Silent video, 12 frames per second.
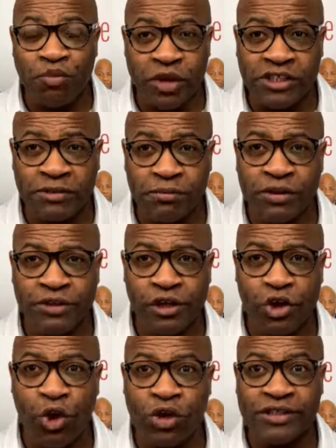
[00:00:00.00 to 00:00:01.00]
principles
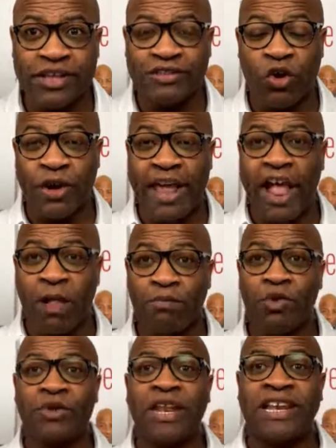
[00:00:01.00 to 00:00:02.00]
and laws that's going to
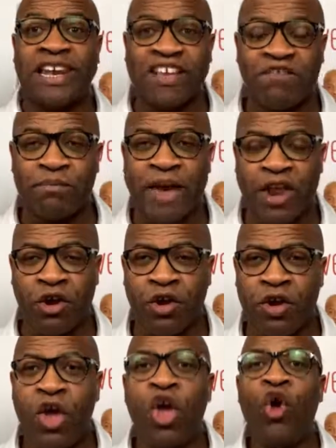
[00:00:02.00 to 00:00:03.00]
help you to live better.
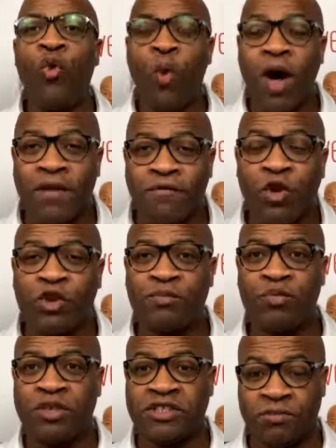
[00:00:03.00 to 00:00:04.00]
One of those
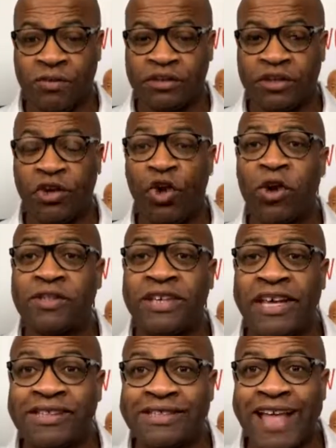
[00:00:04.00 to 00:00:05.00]
principles and laws
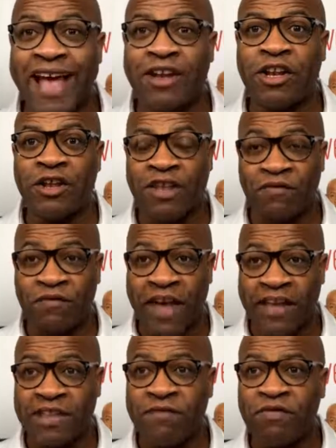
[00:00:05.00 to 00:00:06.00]
is that
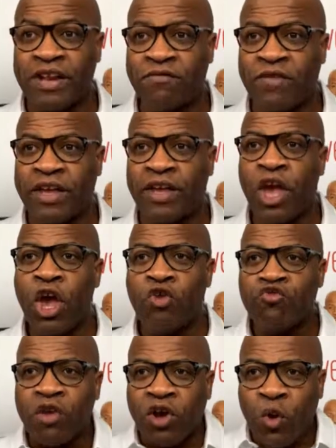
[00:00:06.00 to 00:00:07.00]
effective living
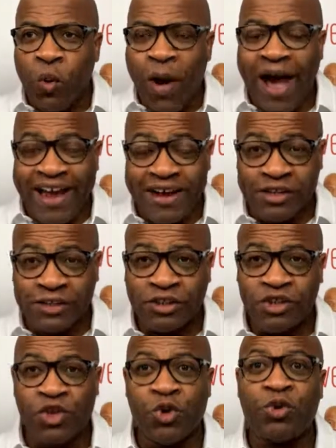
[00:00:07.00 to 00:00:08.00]

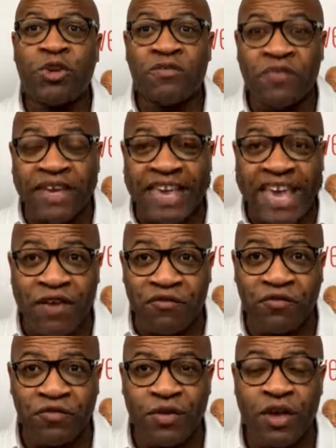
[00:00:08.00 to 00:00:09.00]
requires you to
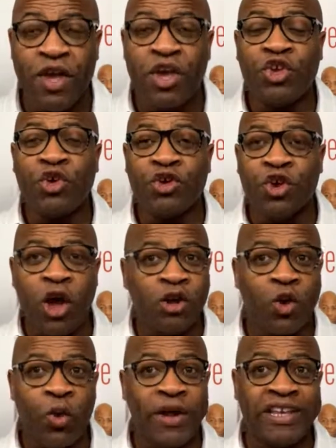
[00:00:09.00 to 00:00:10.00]
forgive. You're
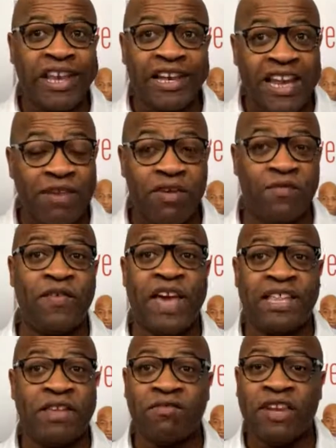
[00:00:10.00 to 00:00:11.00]
not going to live
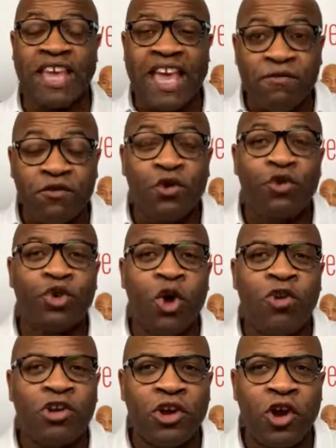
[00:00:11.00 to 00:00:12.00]
effectively if you
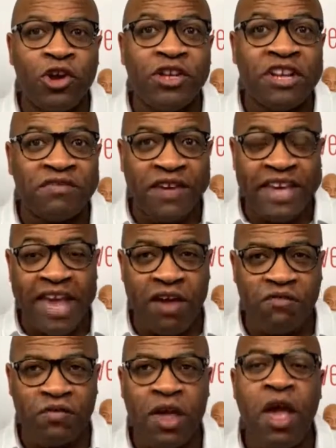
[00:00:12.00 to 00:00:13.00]
don't learn to
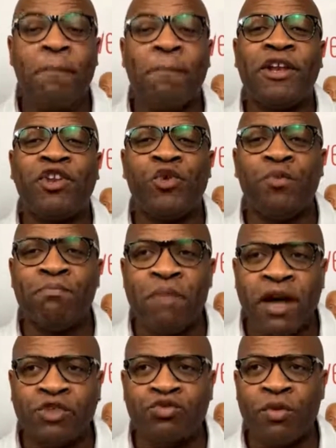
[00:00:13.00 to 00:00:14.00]
forgive. But you
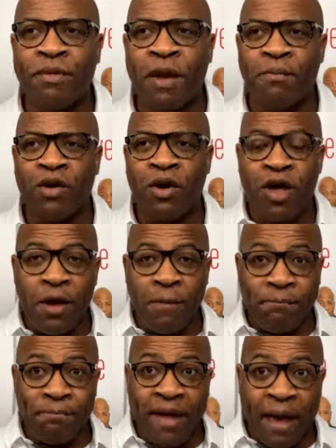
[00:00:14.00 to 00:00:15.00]
must remember,
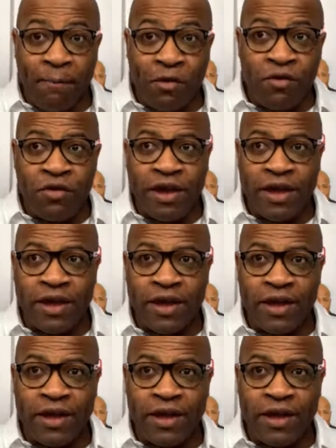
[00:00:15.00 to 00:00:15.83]
memory